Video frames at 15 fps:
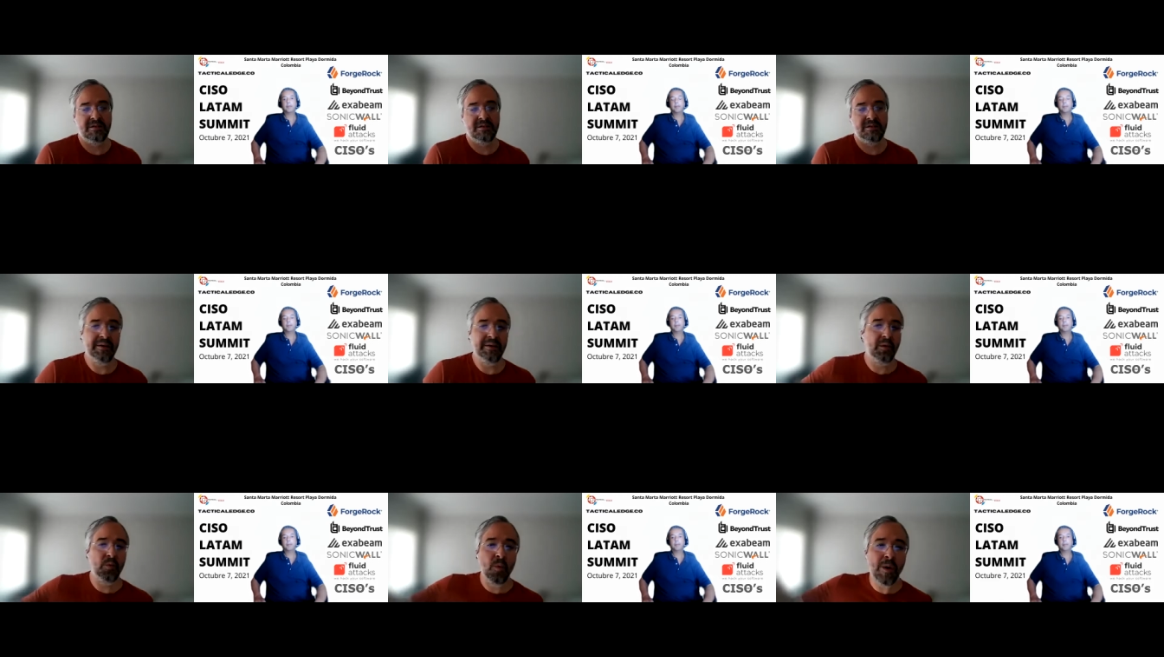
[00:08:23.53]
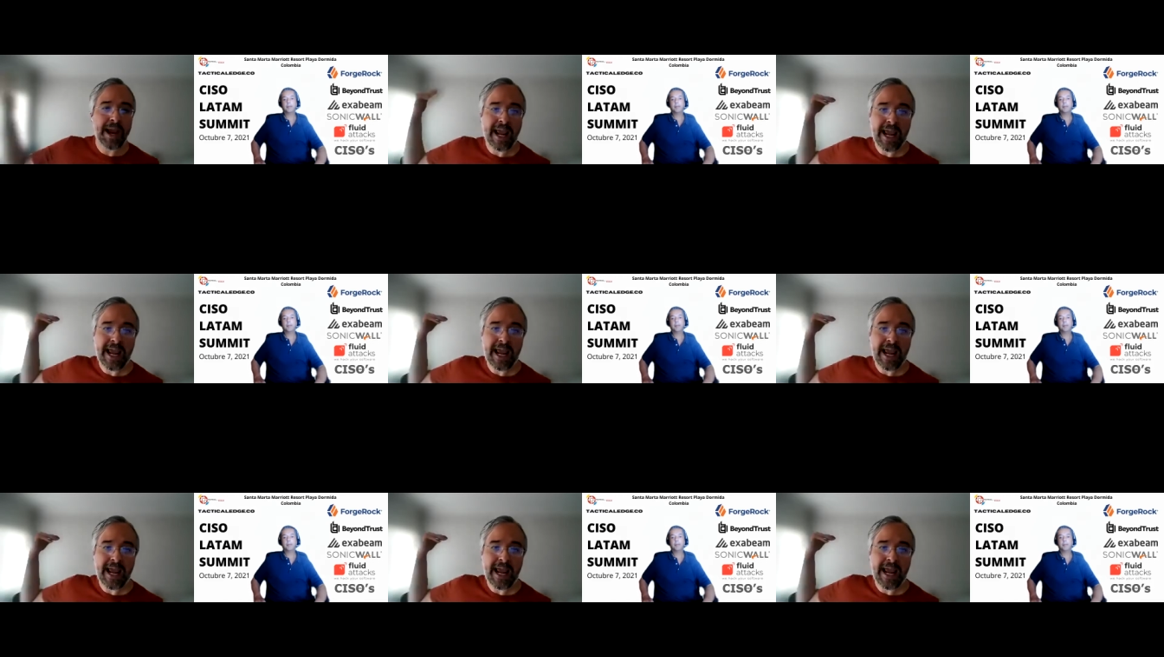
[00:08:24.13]
again, way
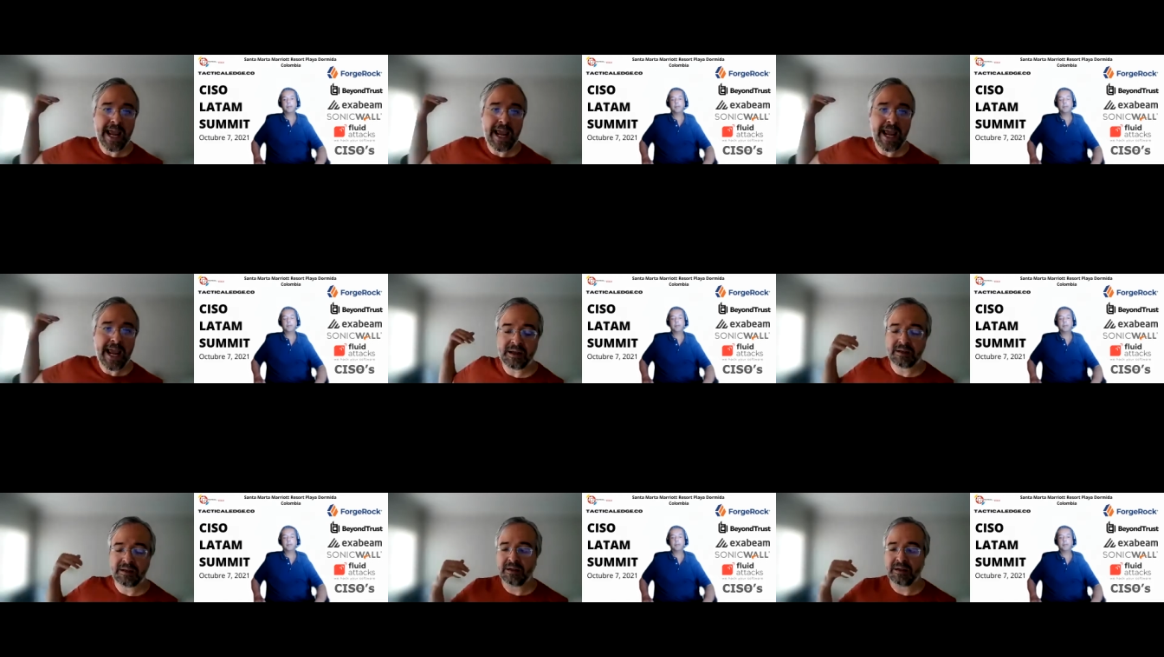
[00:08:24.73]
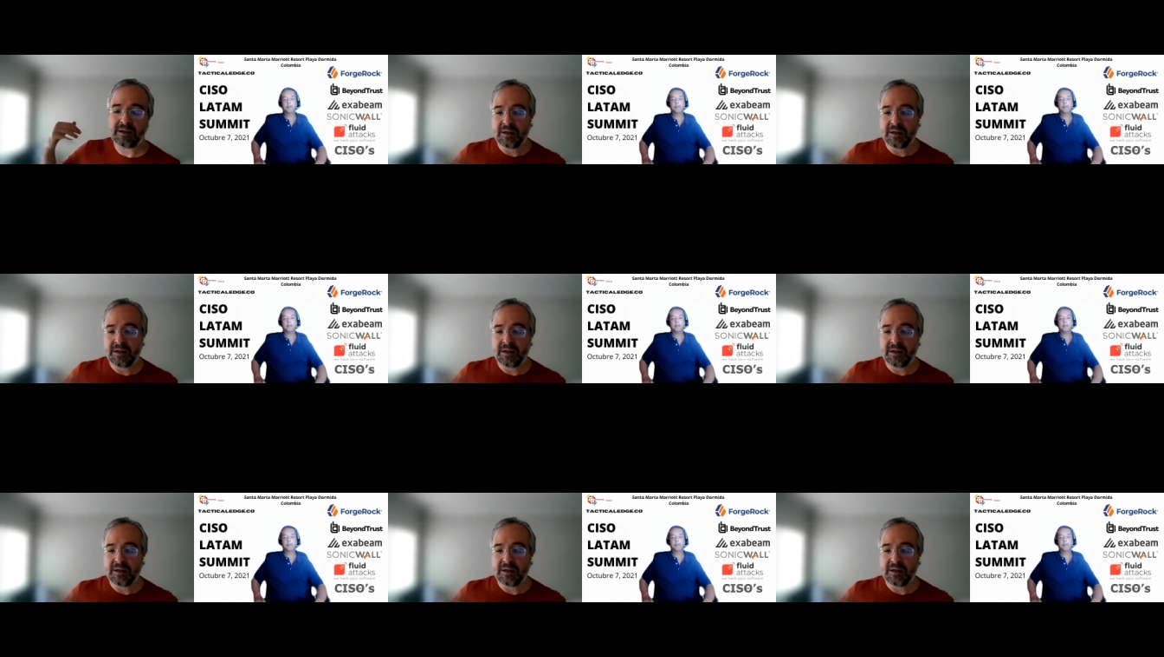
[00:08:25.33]
back when,